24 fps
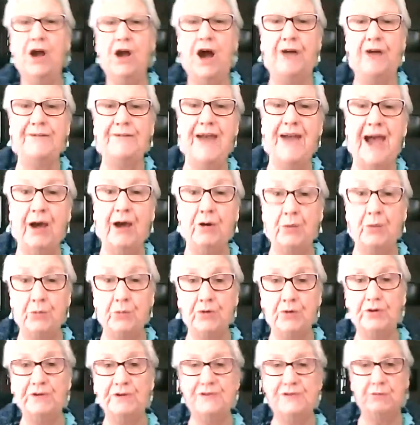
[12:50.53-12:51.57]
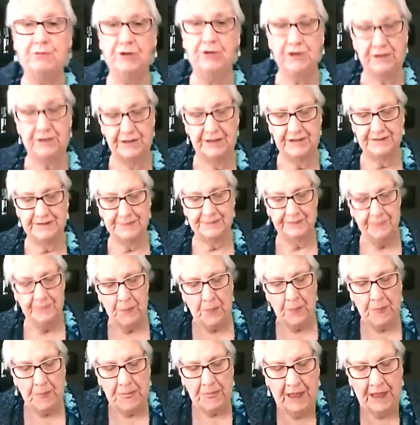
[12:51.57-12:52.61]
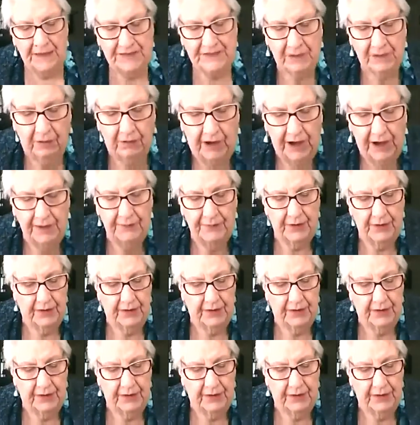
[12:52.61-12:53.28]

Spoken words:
of how it works and what it is. So